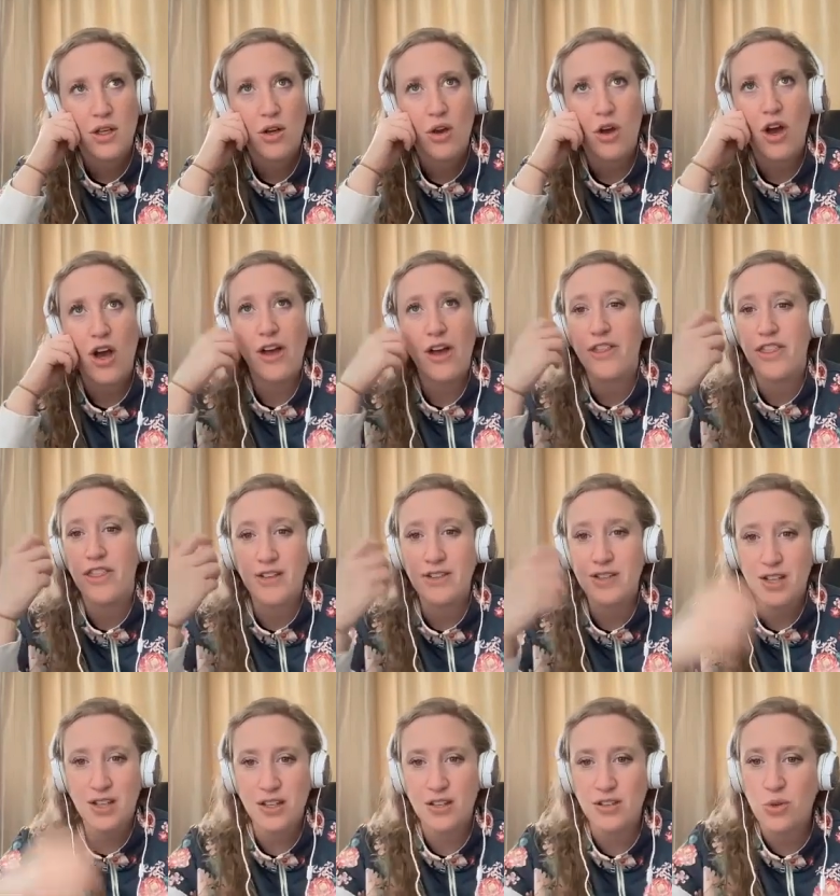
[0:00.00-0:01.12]

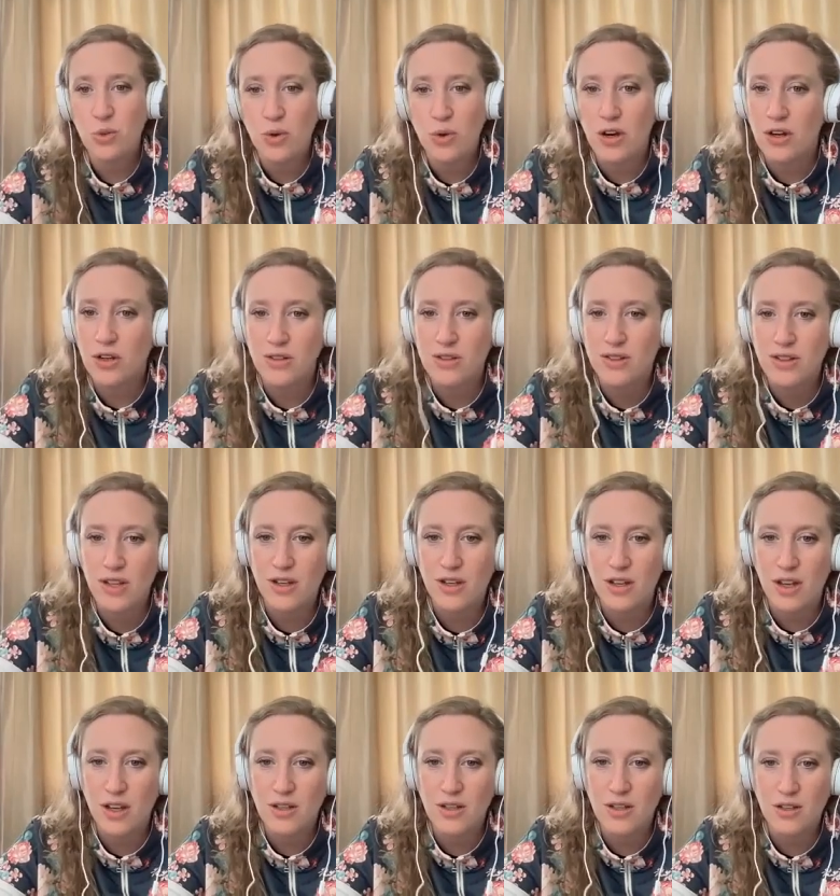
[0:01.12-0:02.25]
authentic is the word that uh,
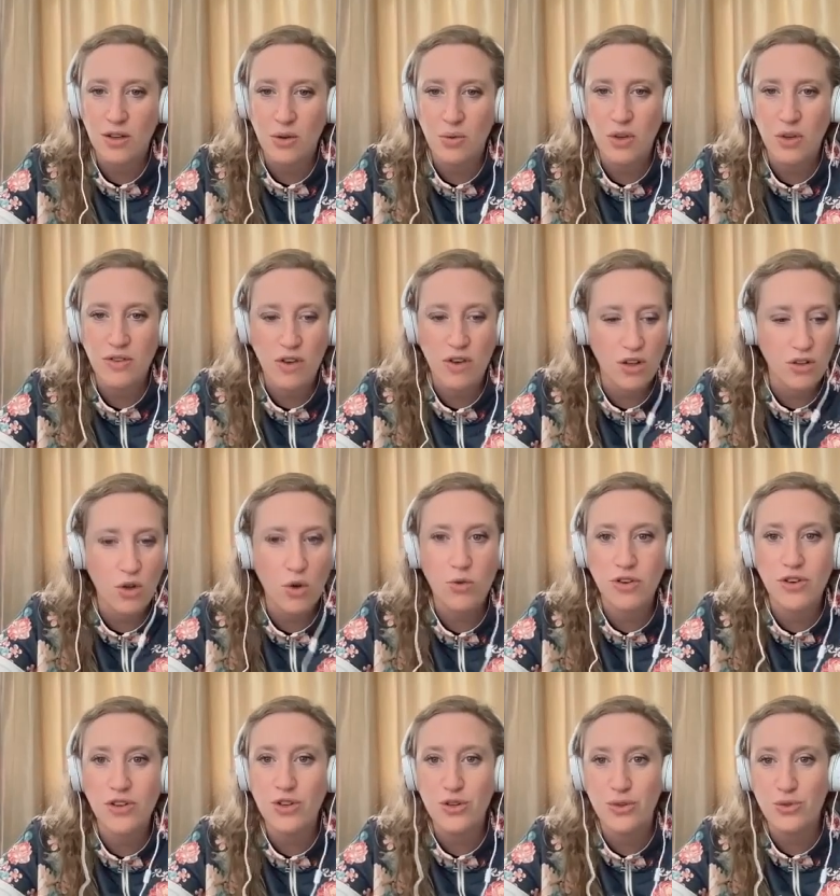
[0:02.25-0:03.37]
you know we've all
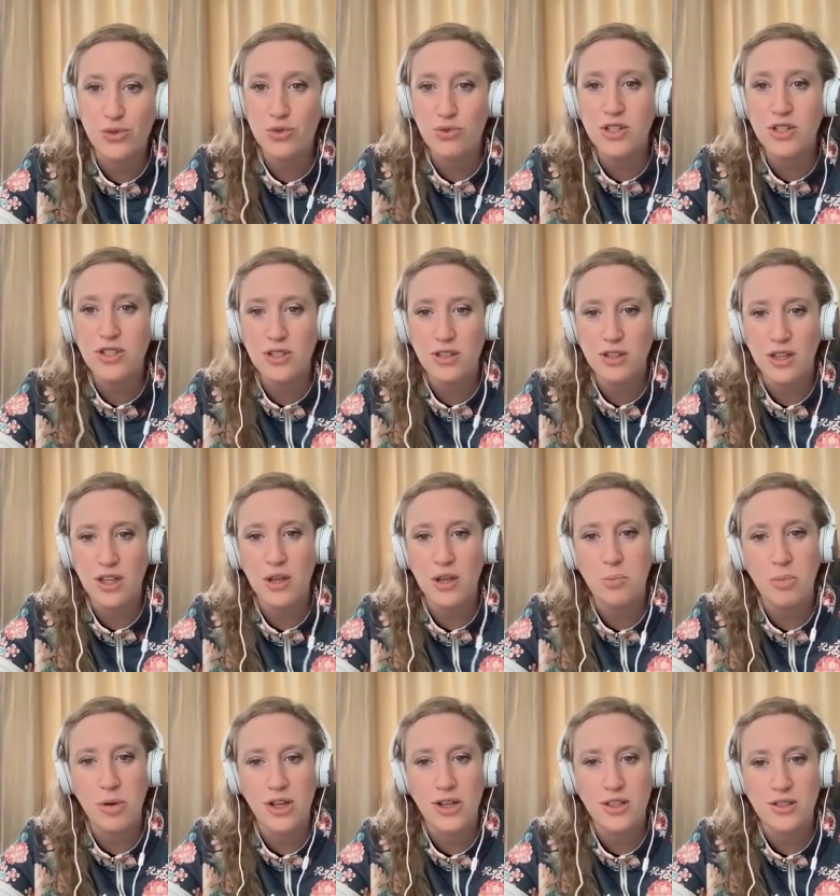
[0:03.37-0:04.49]
overused recently
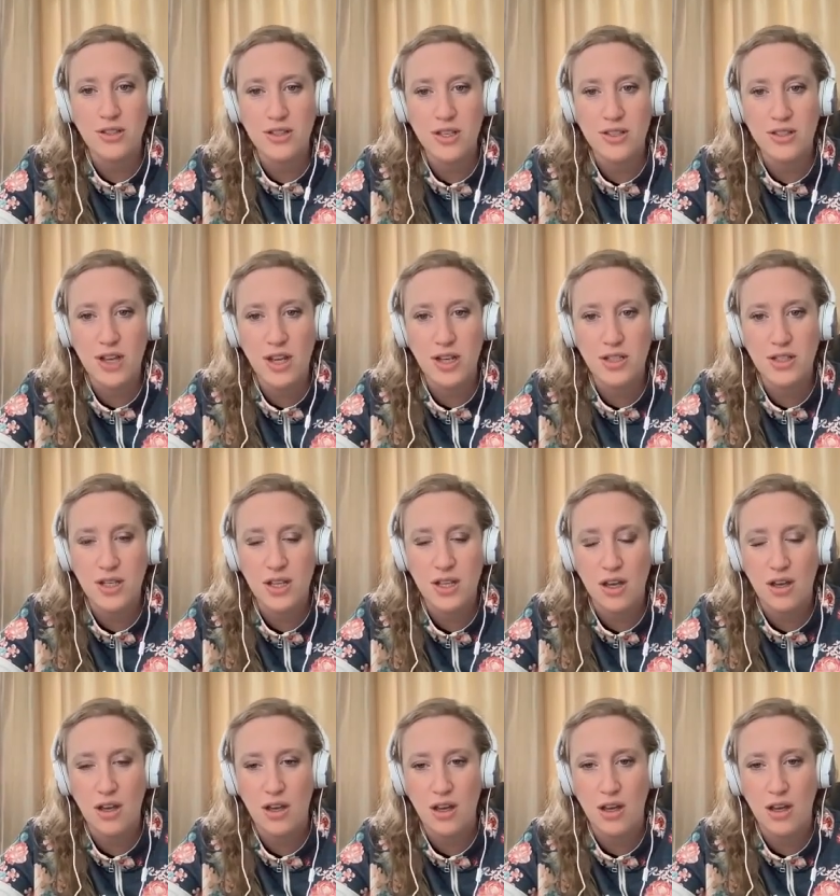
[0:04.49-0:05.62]
but it's this
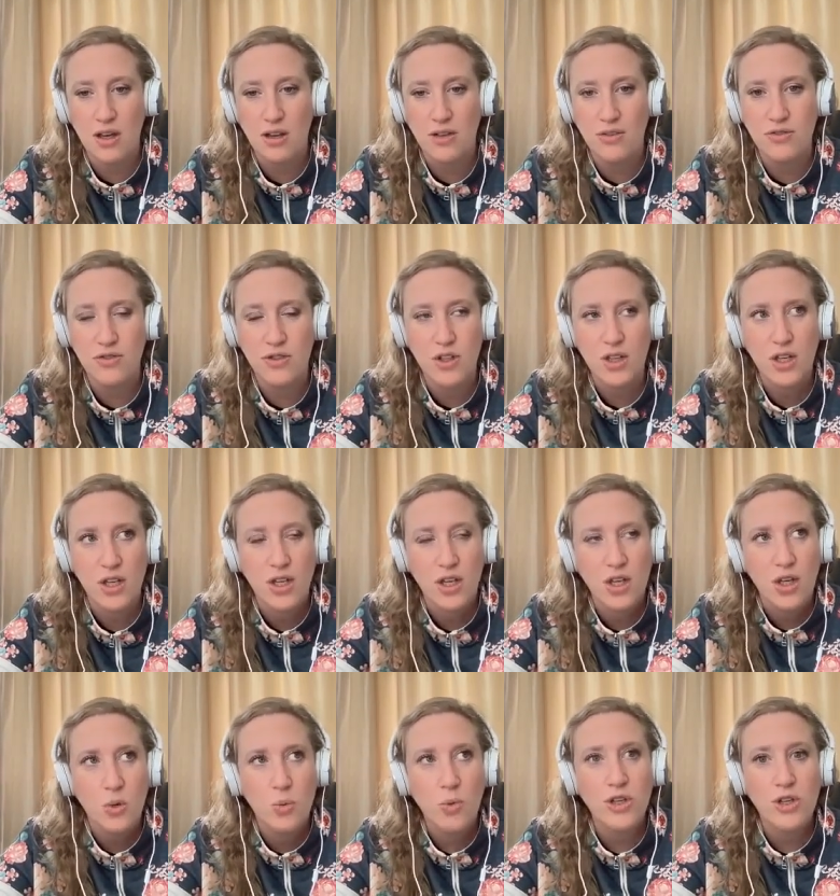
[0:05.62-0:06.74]
idea of
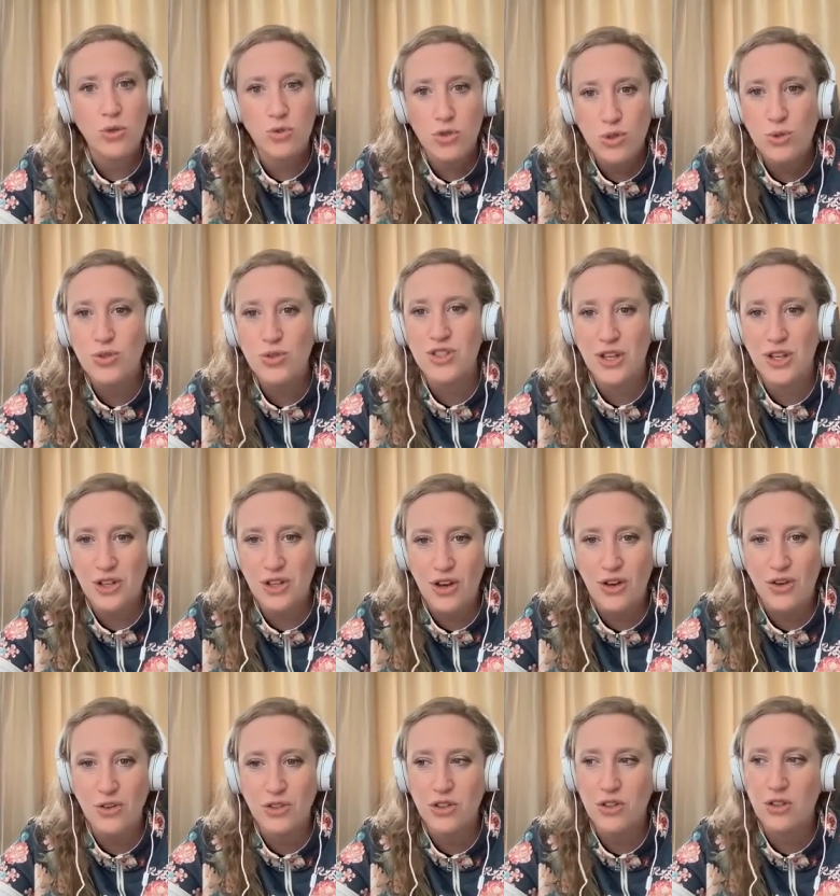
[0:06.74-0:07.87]
when you do say
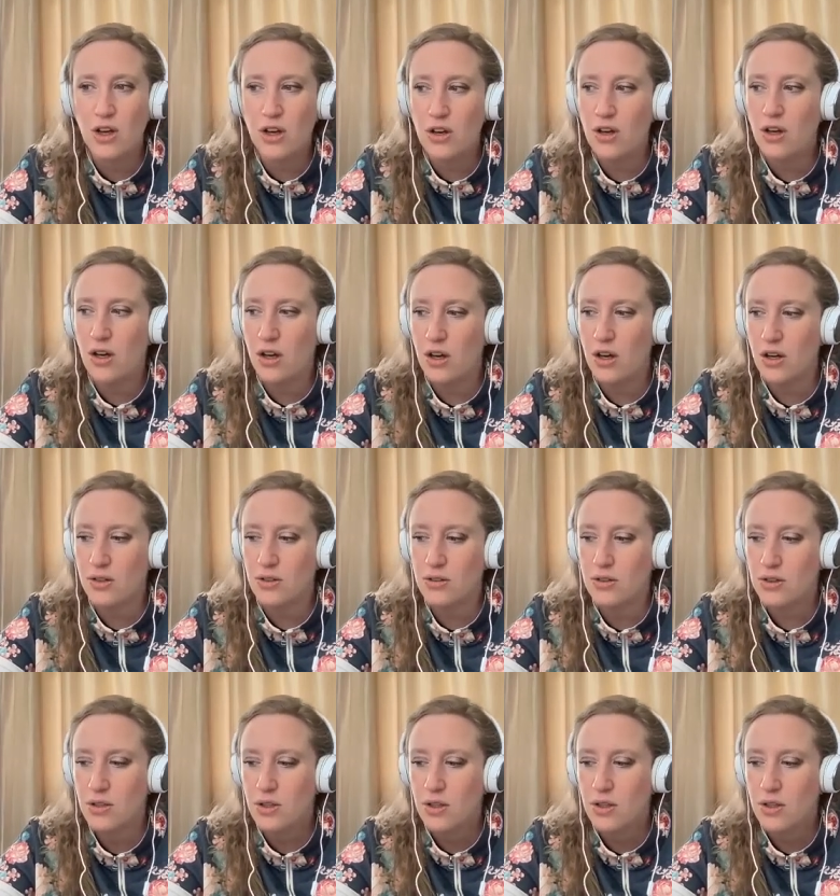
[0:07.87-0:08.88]
no you go oh